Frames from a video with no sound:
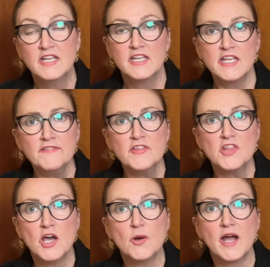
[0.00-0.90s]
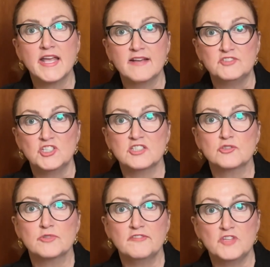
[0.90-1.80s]
Even though I have just
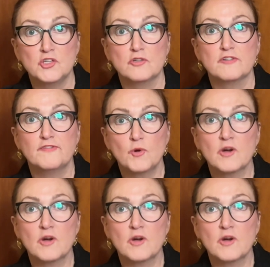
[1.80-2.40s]
reviewed four